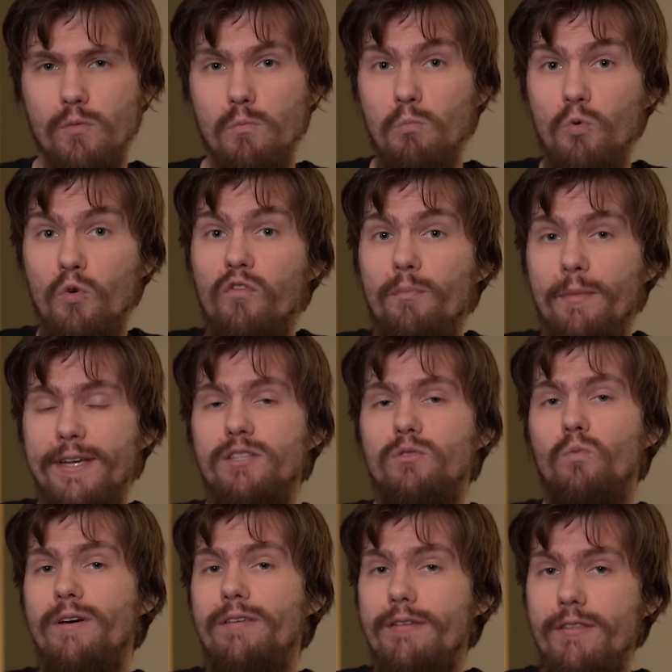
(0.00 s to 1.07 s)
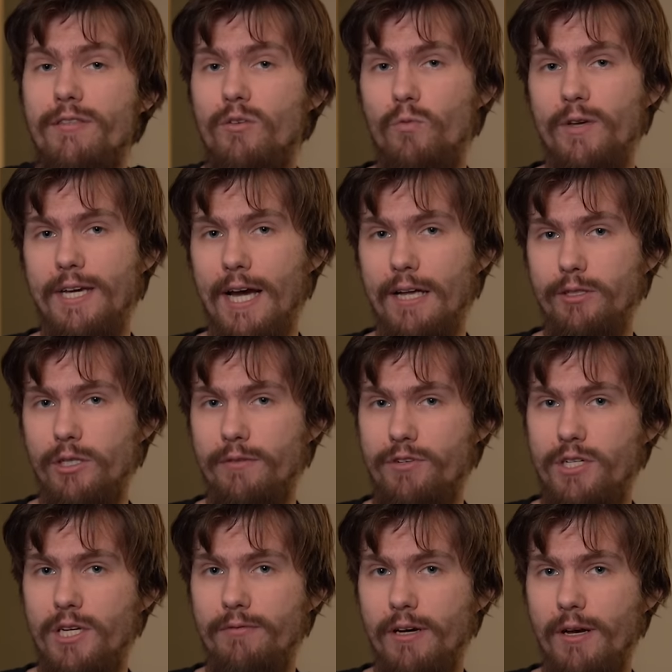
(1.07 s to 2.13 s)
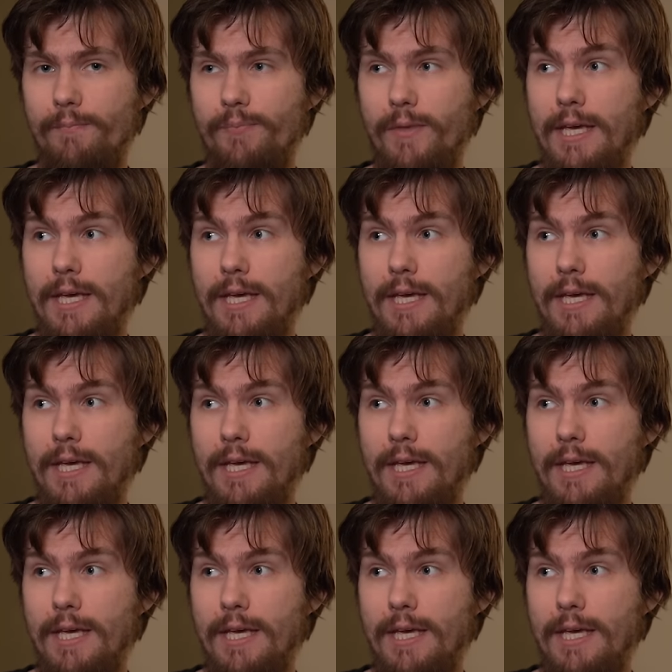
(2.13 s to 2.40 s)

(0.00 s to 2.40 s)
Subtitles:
movement within the reality of Shiva.